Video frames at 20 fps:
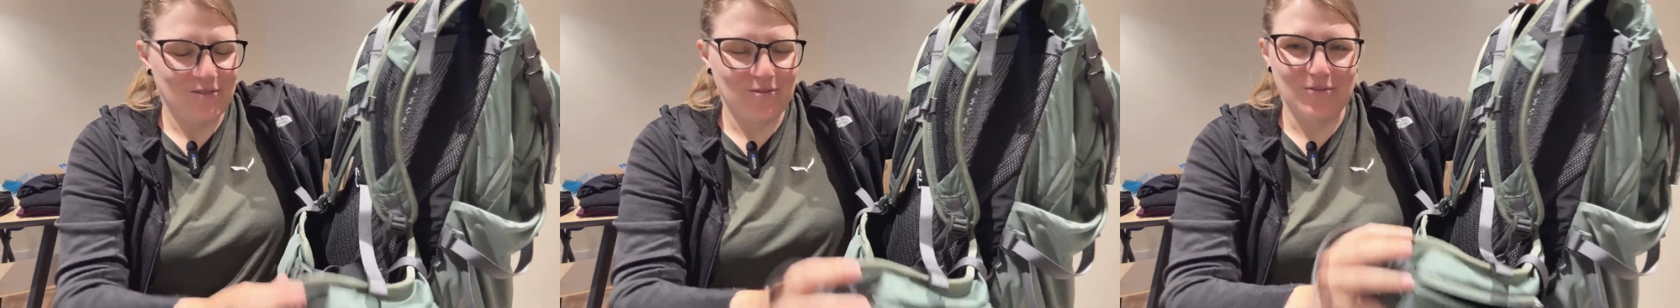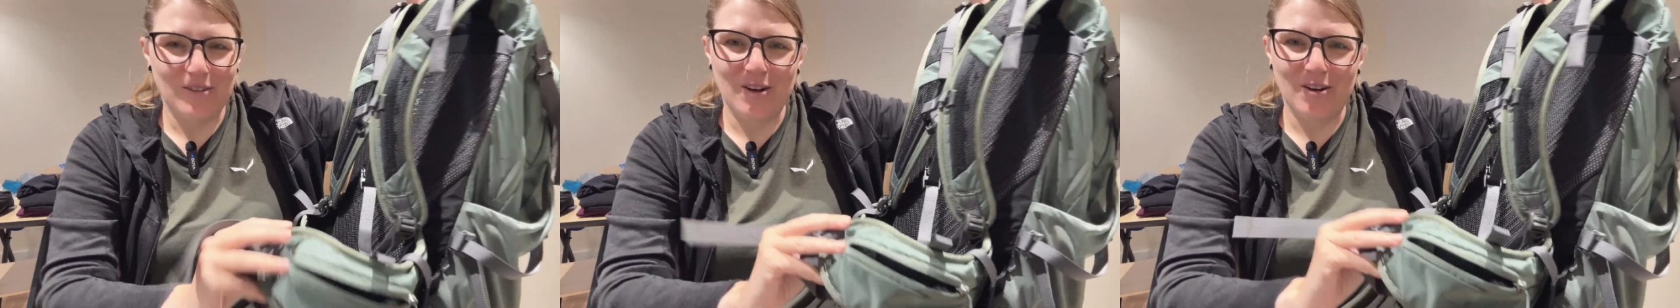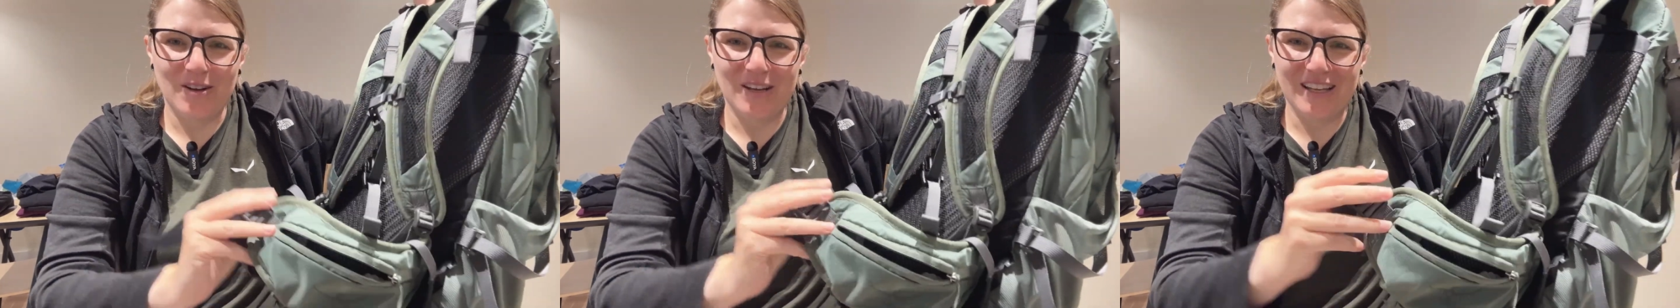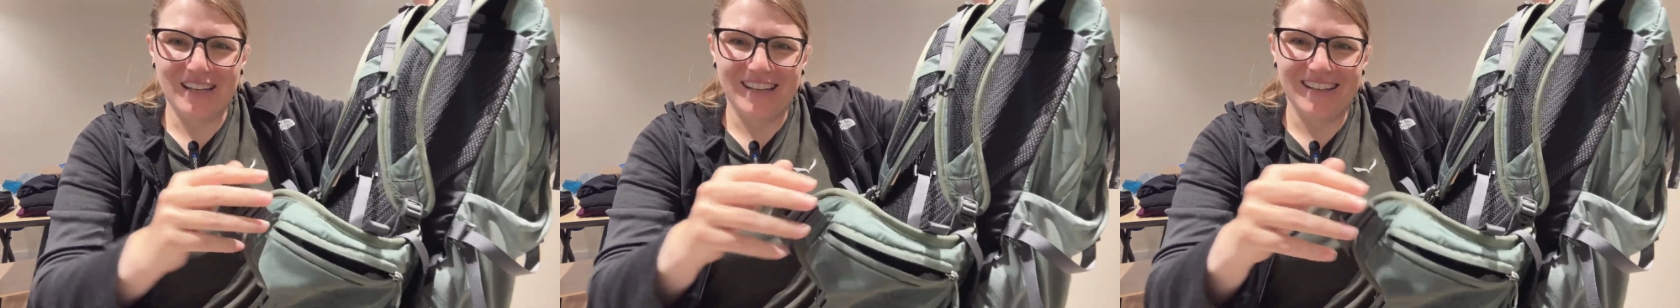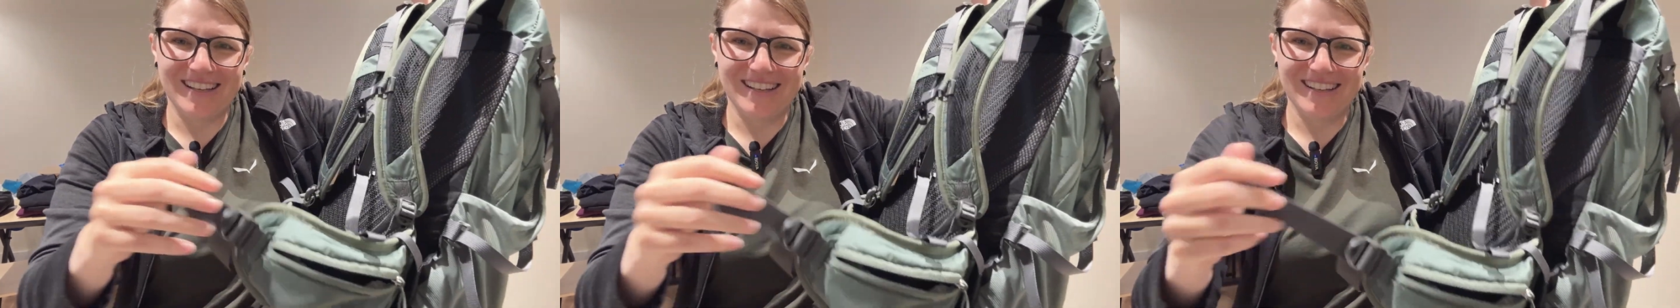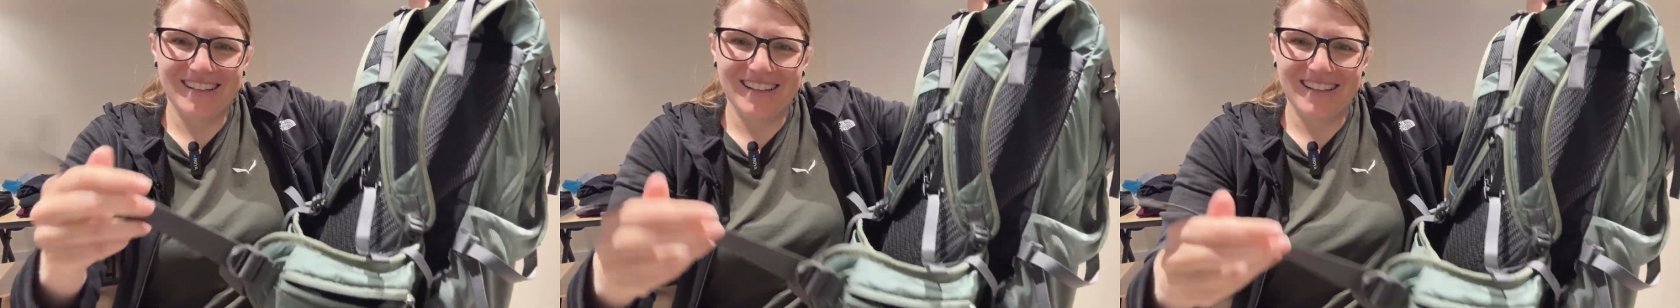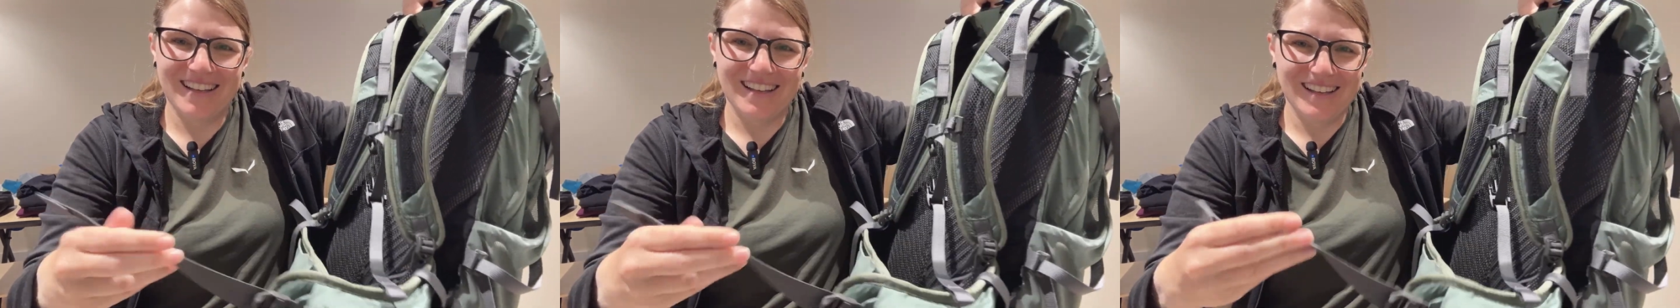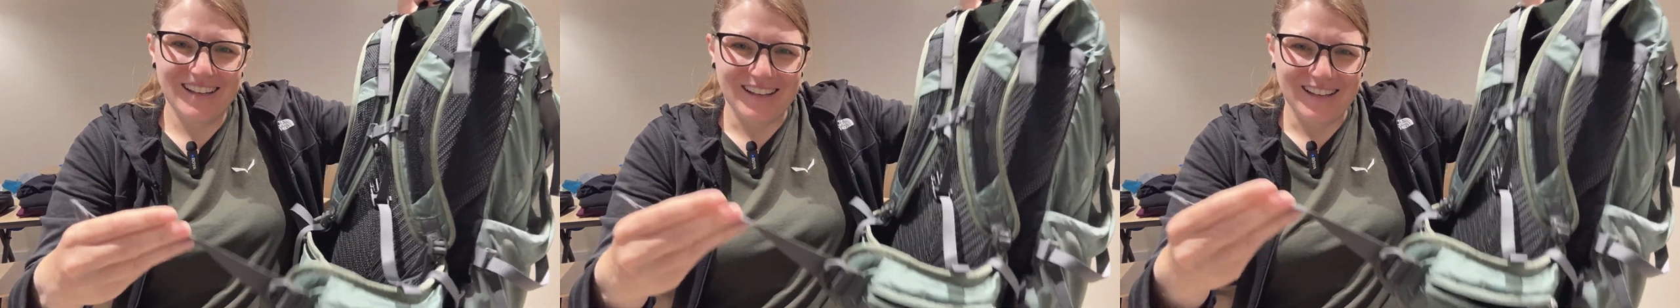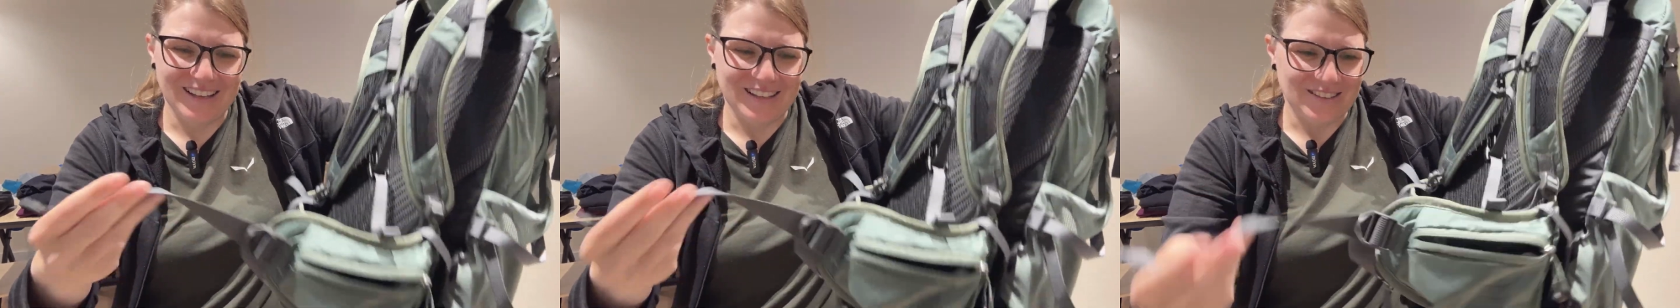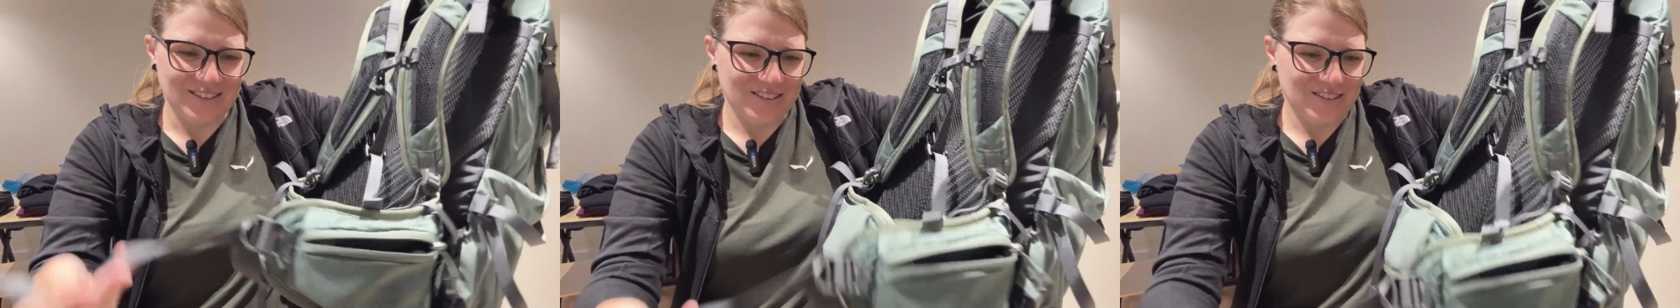very
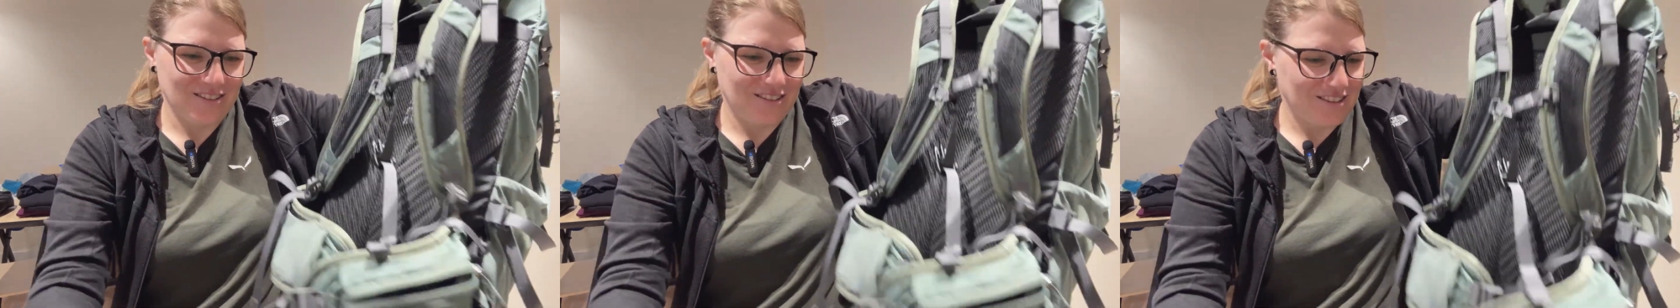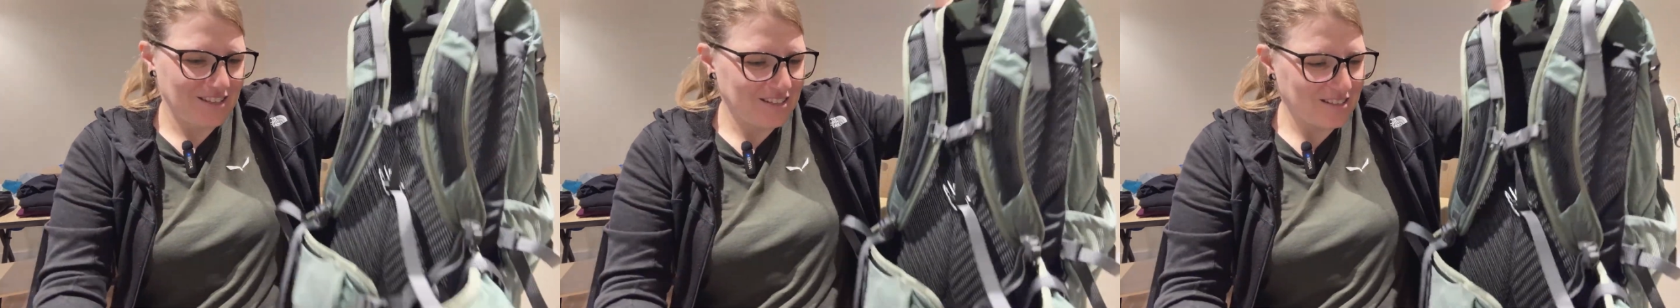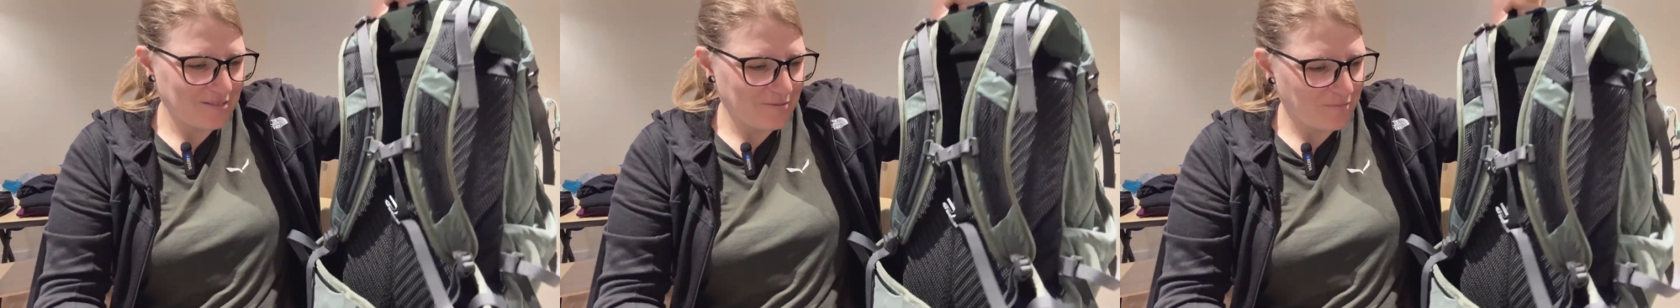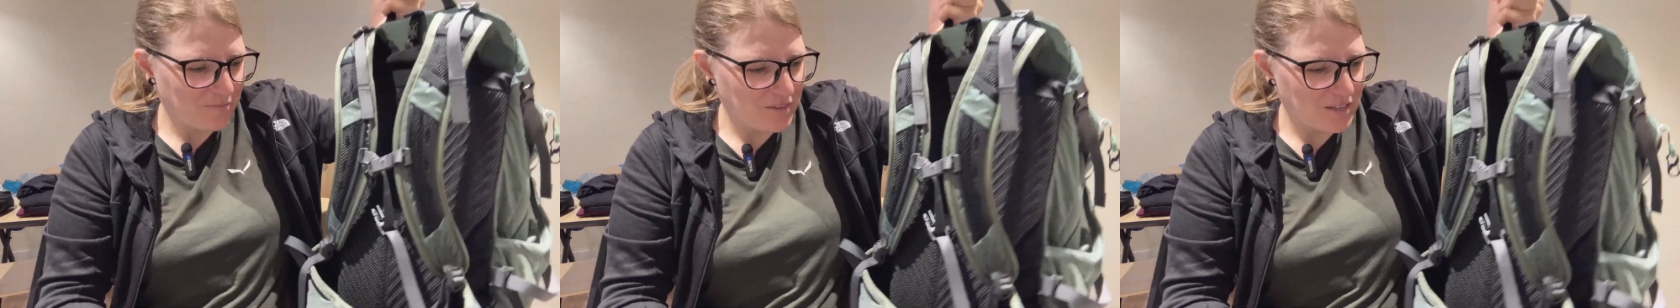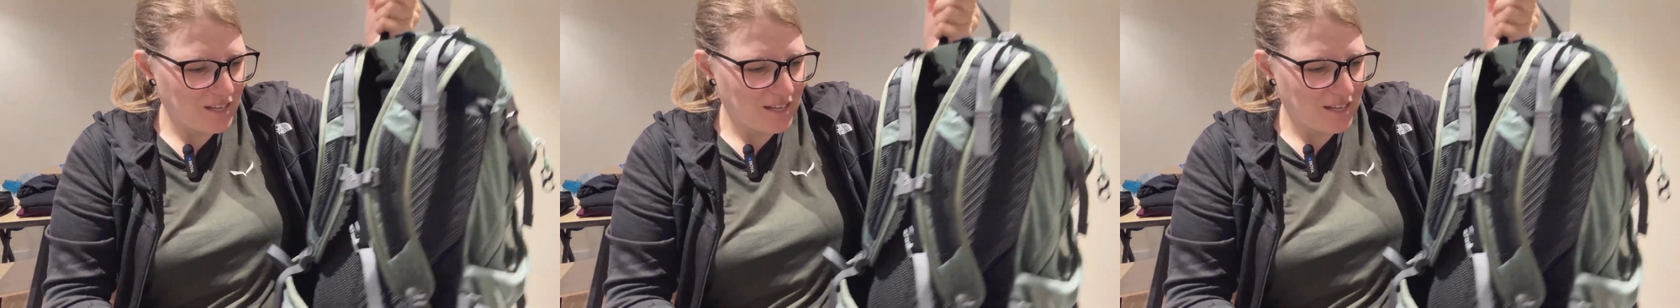thin,